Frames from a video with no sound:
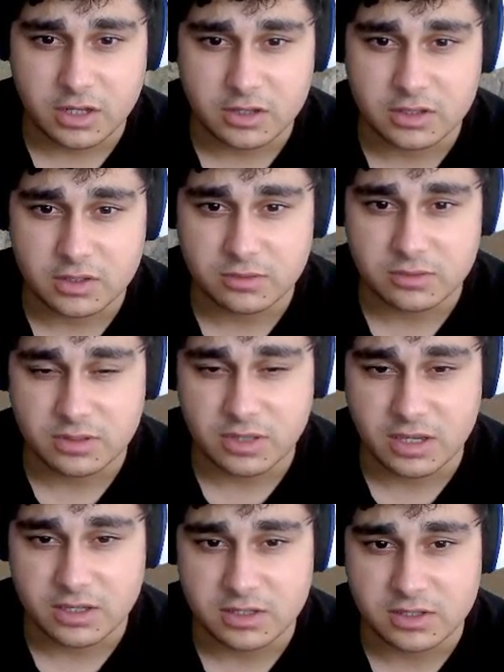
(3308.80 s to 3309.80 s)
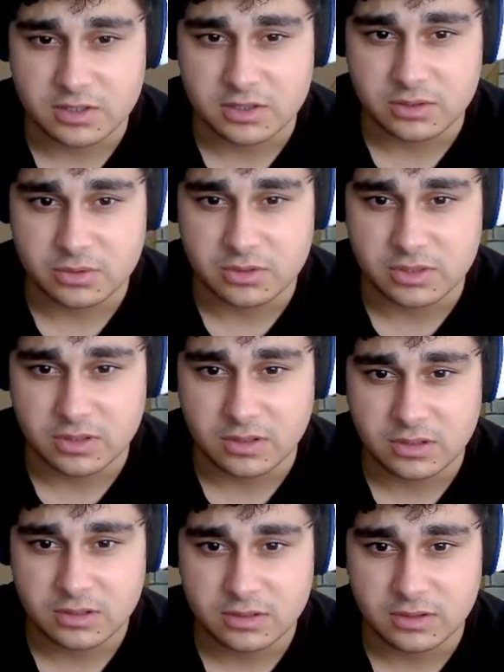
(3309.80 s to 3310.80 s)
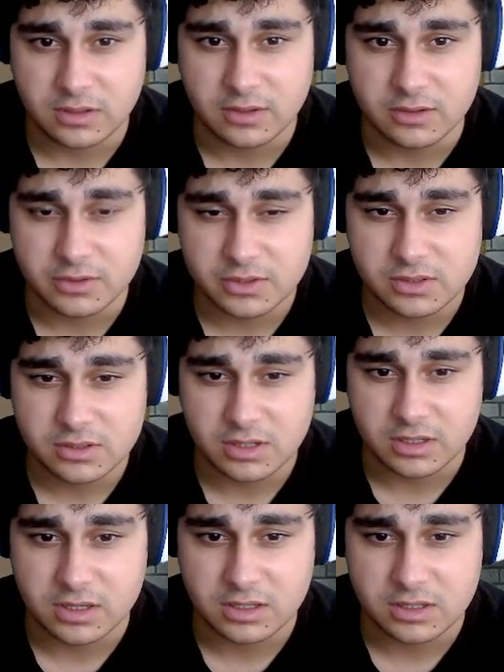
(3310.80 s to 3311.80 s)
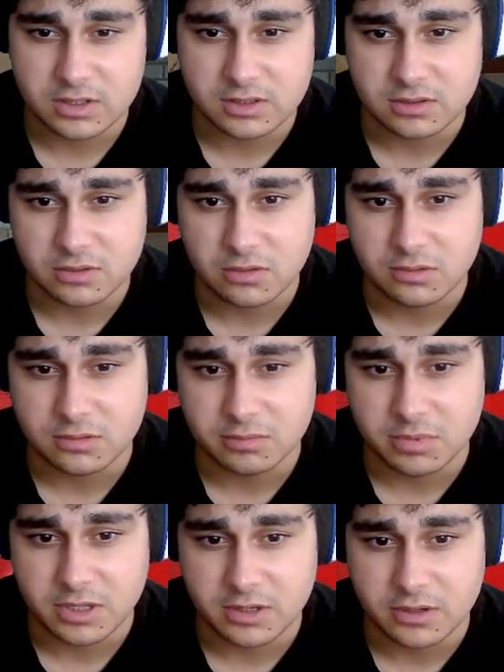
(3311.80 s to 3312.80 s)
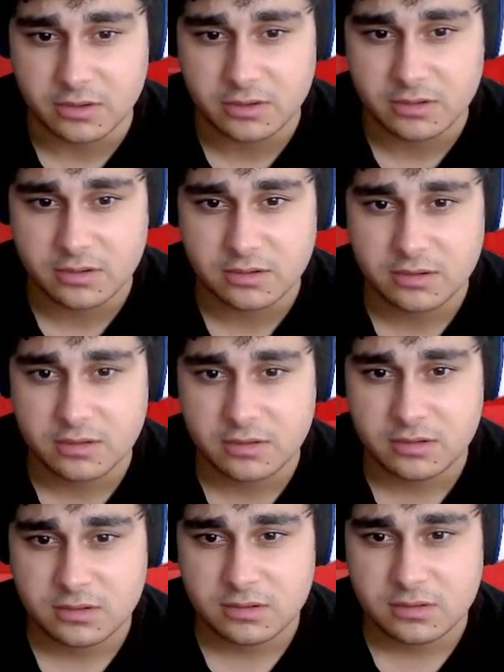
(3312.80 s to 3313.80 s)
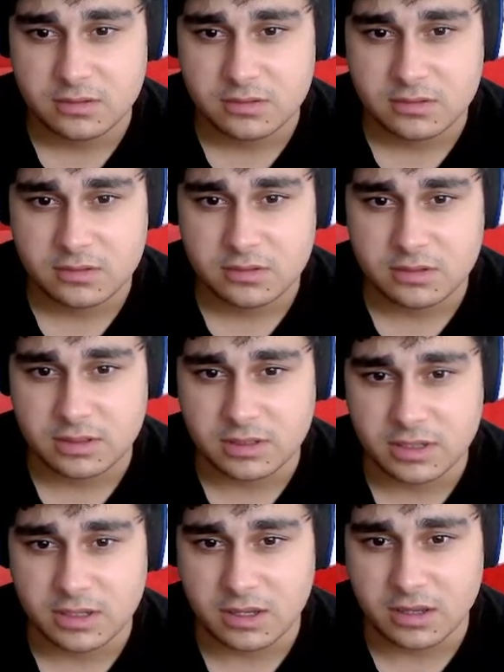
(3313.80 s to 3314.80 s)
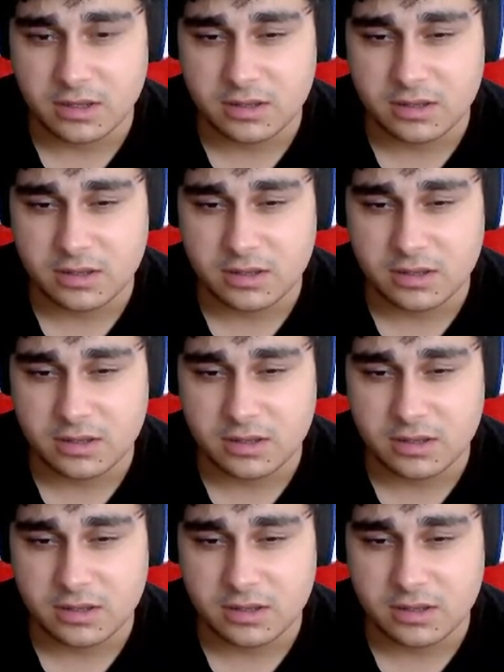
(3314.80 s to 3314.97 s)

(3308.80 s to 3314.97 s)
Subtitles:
this guy, he's using Eagles. I think he's an old player. Yeah,